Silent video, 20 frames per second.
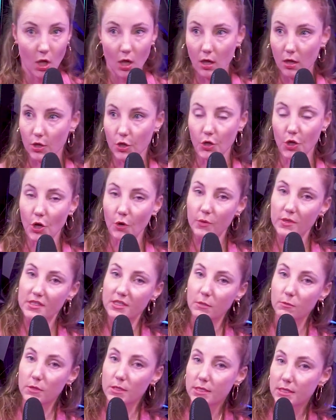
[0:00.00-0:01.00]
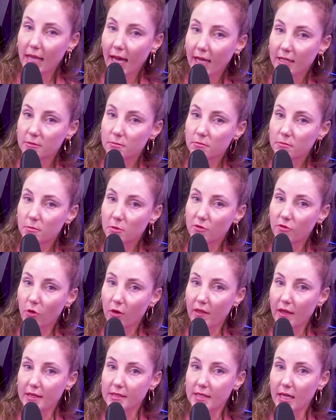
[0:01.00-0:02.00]
You know when someone's sad before
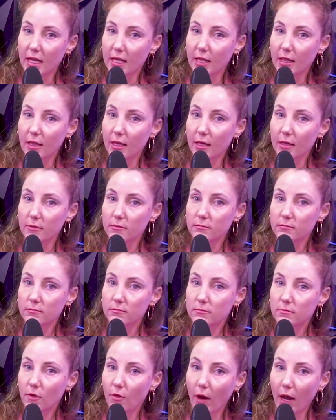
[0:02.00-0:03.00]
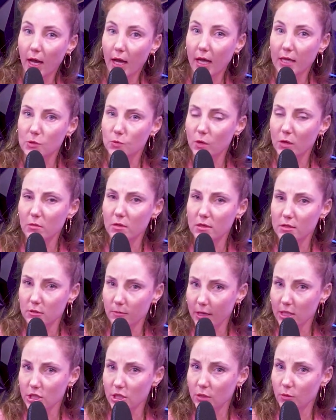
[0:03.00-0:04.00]
they say anything. Right? As women
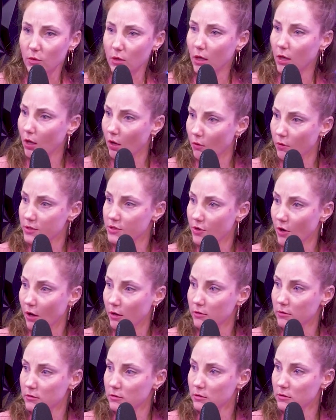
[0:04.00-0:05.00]
especially, we're like, oh, what's wrong?